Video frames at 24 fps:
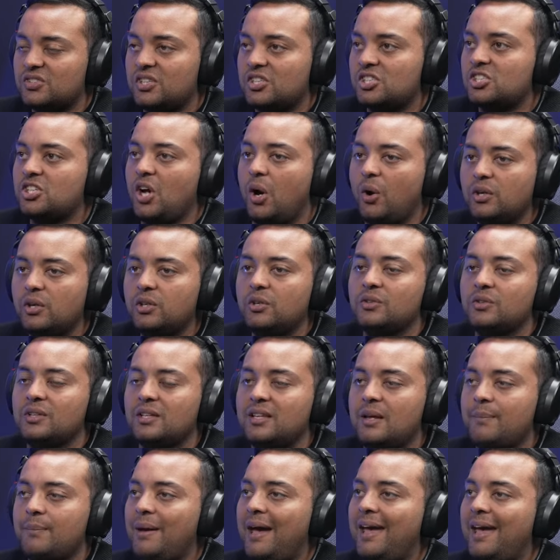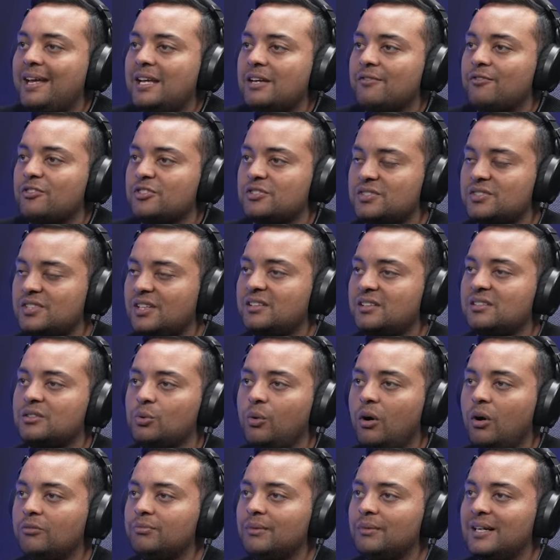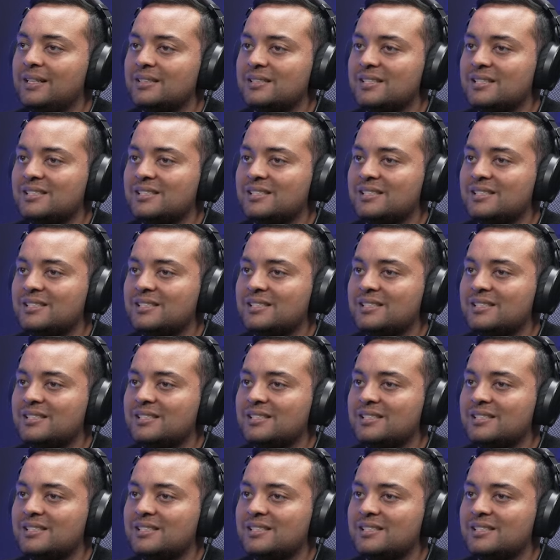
they're showing you that they're paying it for 6 to 12 months.